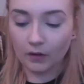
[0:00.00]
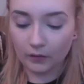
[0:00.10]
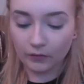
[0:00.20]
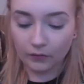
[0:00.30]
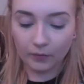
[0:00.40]

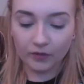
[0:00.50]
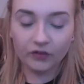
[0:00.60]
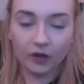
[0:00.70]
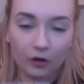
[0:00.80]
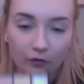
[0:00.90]
So I'm going to
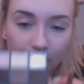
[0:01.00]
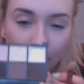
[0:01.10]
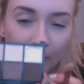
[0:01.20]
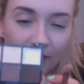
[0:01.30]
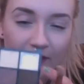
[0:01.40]
start off
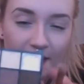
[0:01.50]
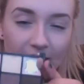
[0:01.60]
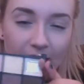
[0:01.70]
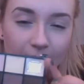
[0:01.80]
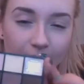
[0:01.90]
with
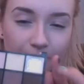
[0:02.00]
it's